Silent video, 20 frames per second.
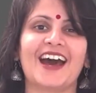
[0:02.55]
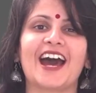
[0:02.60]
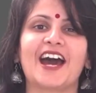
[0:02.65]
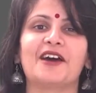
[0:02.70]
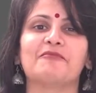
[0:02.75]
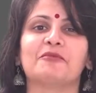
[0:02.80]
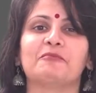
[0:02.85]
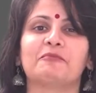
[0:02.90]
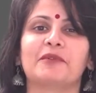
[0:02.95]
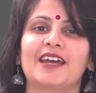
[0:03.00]

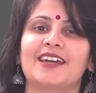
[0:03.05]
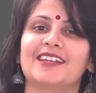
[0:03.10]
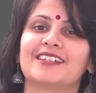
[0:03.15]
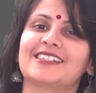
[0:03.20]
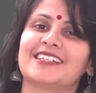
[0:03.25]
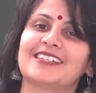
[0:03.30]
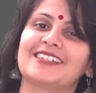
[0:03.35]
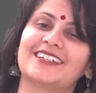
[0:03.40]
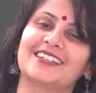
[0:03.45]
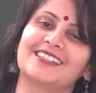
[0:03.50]
I'm a
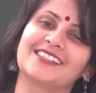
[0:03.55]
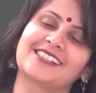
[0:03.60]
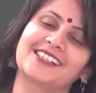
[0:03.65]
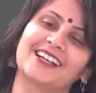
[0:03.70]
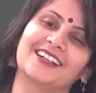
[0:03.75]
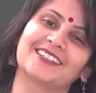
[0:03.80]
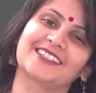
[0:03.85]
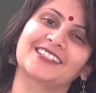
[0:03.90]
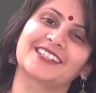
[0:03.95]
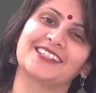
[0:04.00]
parenting
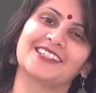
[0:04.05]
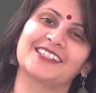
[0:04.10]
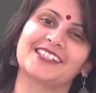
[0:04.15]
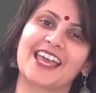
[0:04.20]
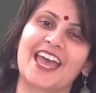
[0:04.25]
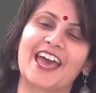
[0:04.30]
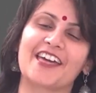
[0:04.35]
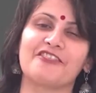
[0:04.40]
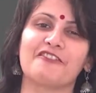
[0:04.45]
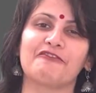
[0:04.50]
consultant
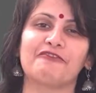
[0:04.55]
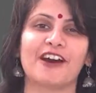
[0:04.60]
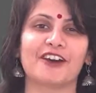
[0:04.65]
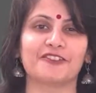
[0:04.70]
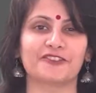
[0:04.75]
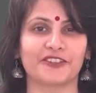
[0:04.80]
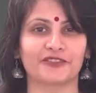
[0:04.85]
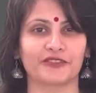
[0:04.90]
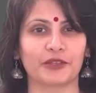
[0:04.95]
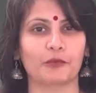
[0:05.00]
and the
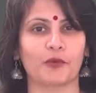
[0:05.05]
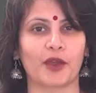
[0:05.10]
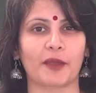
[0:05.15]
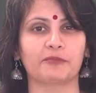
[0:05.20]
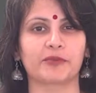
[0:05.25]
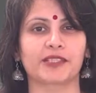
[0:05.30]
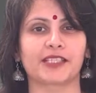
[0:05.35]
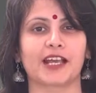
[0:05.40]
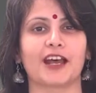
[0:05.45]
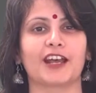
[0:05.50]
founder of the
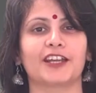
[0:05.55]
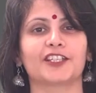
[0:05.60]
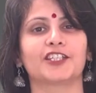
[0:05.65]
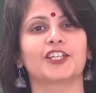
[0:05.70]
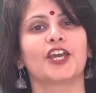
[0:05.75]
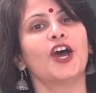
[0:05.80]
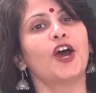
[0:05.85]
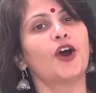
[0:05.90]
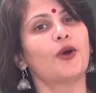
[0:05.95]
website